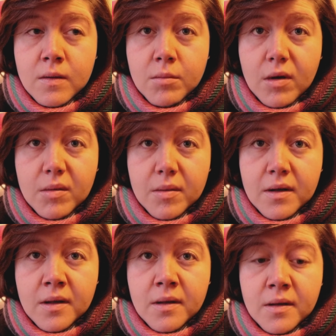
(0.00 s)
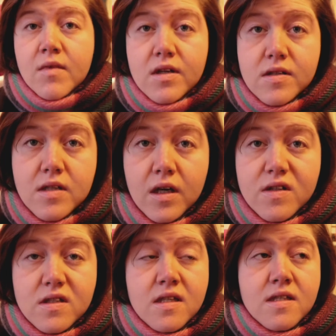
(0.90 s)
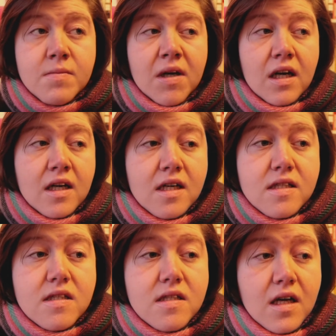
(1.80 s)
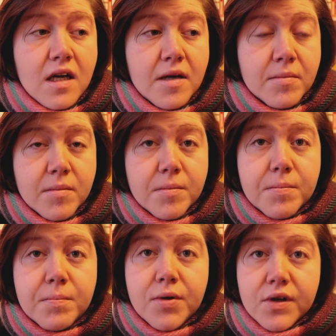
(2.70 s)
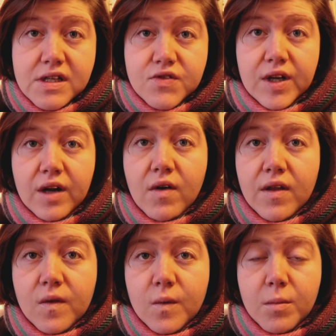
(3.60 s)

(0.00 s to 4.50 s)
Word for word: Probably. So since my last bookish video, rather than